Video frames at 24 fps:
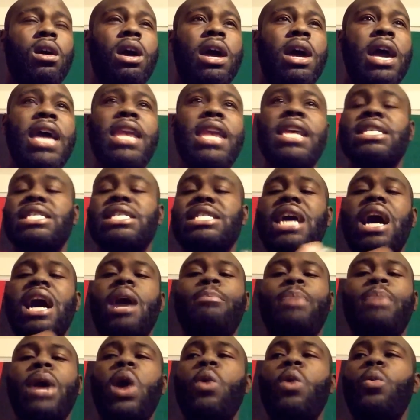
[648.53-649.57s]
And it's not
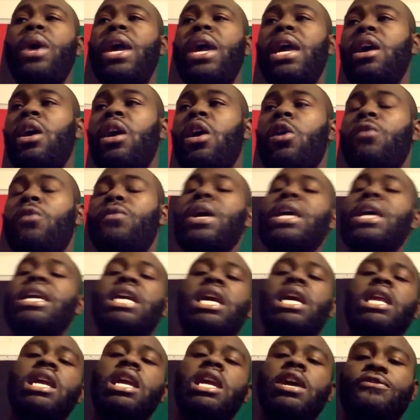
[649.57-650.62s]
by way of
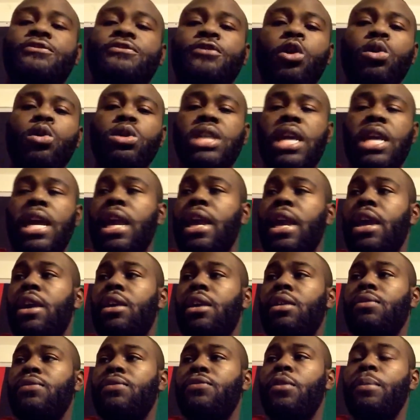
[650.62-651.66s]
getting it
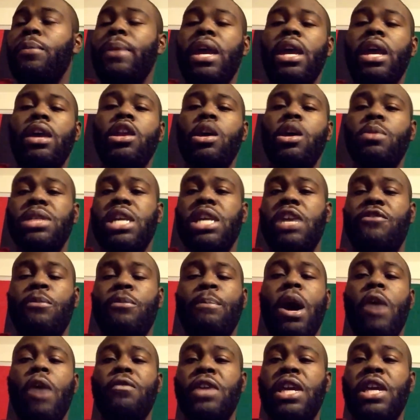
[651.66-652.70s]
firsthand, from hand, you know what I'm saying, from
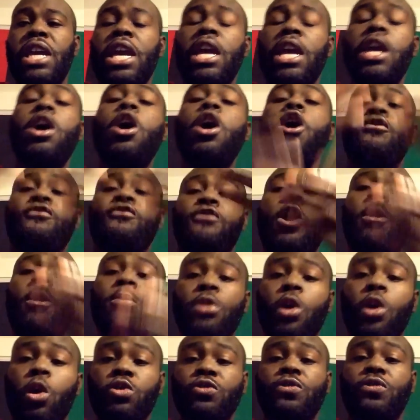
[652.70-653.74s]
mouth to ear, from
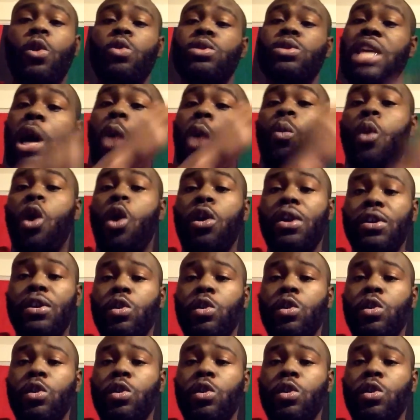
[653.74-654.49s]
those folks that were in